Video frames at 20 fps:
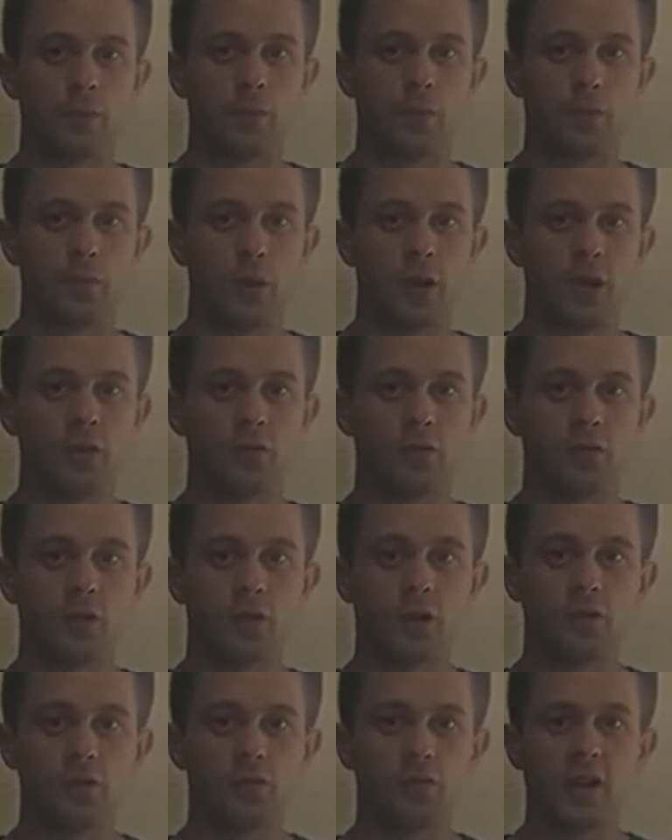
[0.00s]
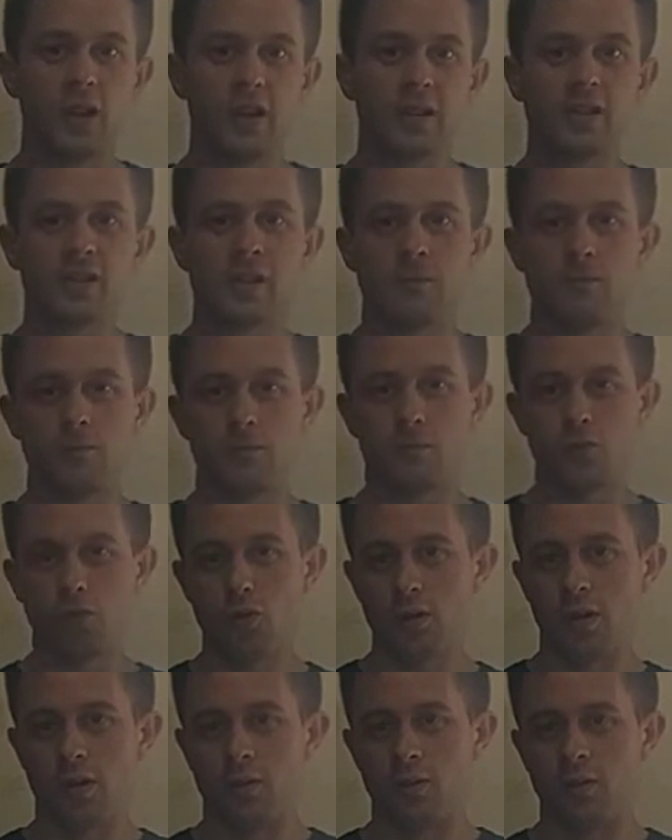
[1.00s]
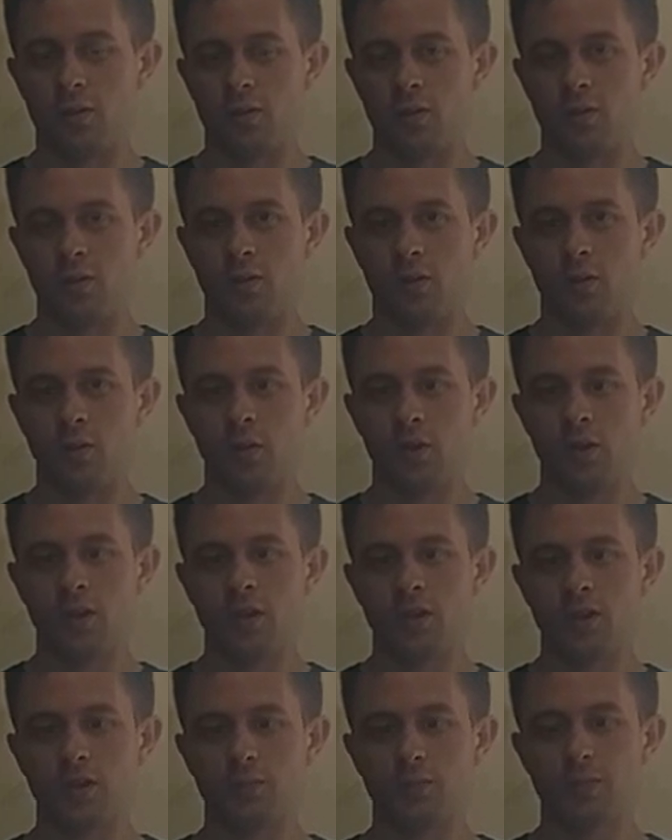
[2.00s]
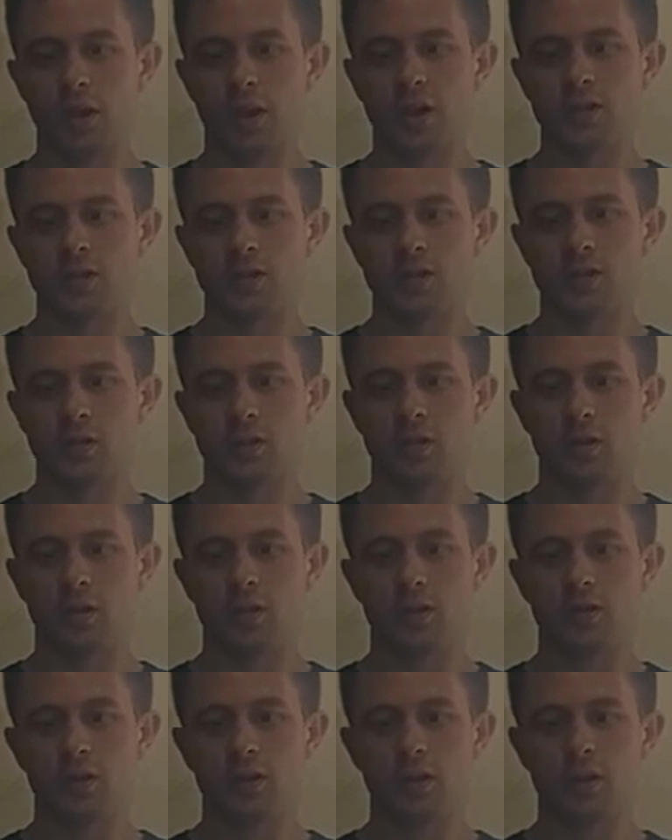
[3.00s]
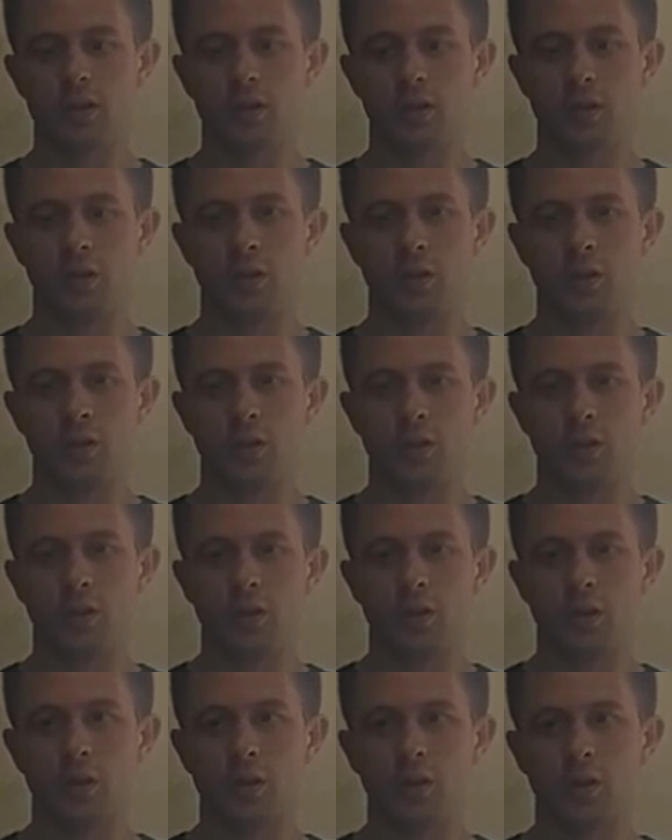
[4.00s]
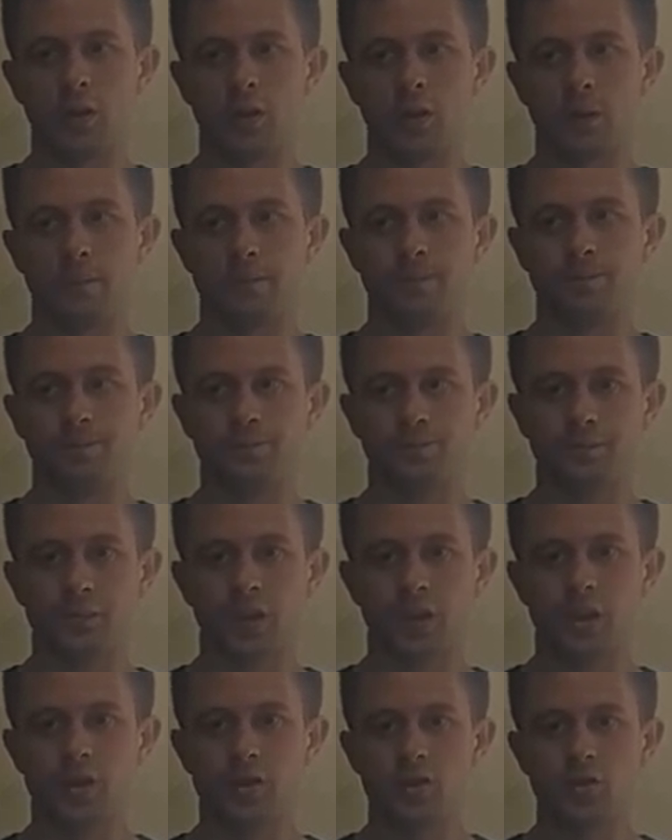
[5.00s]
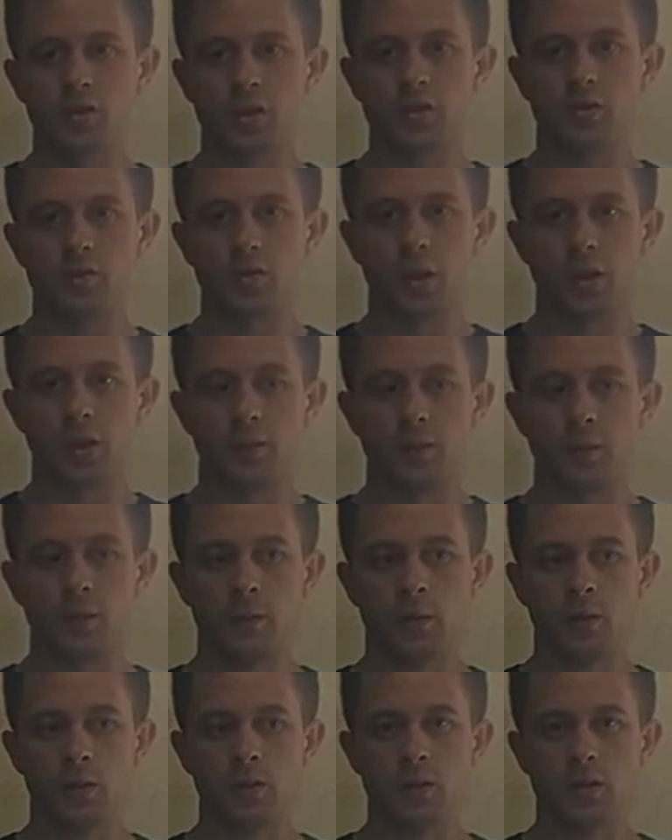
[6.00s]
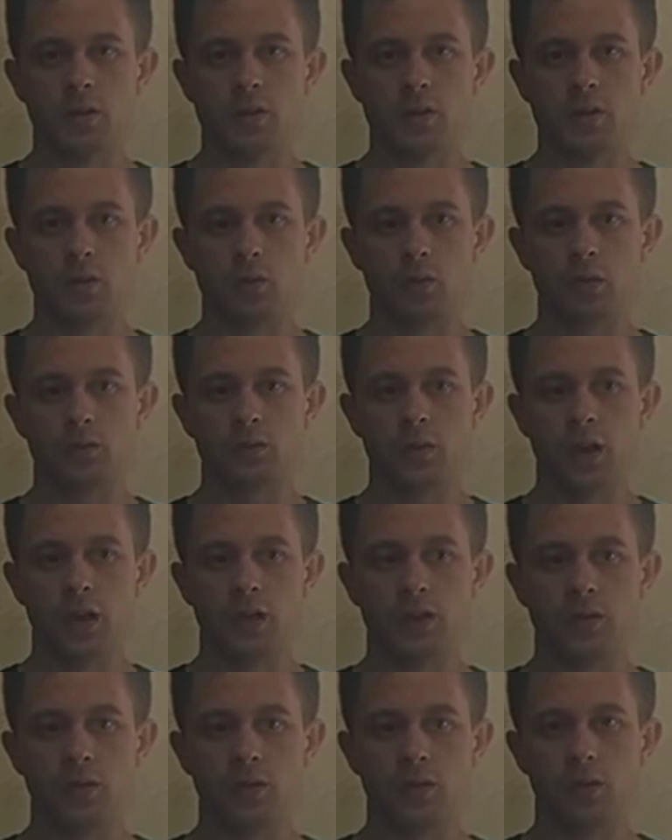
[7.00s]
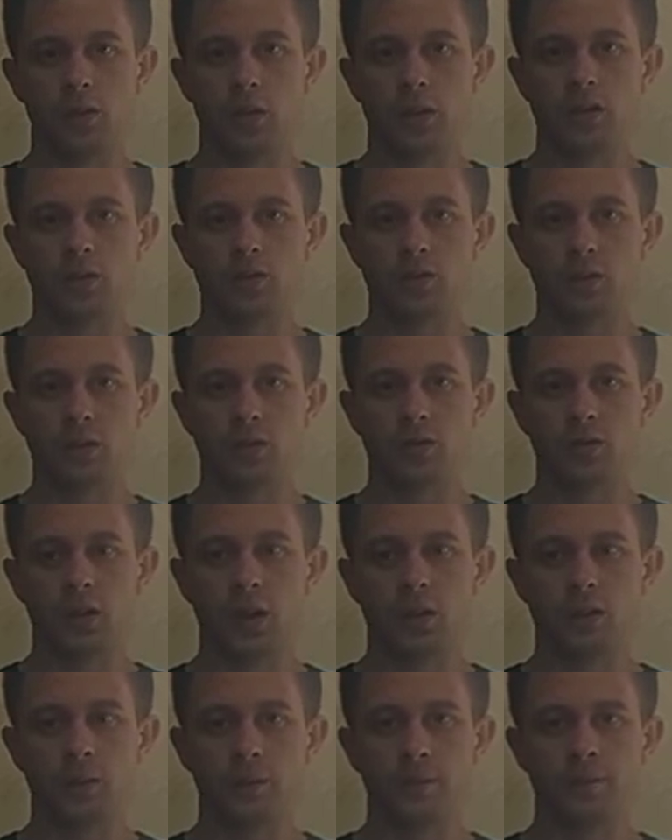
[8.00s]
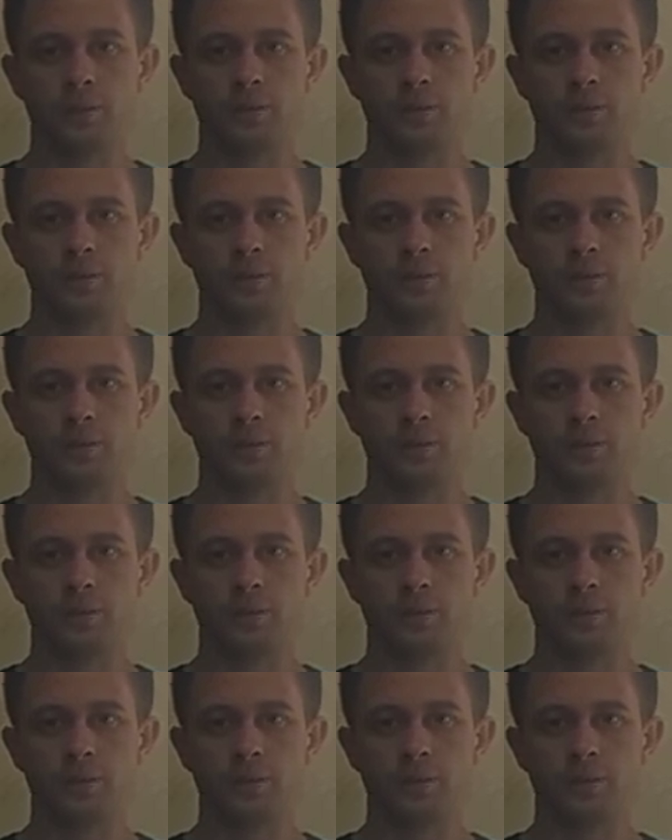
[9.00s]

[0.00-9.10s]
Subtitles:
Well, you'll get some more. It depends on the interest rate. So you'll get your interest rate.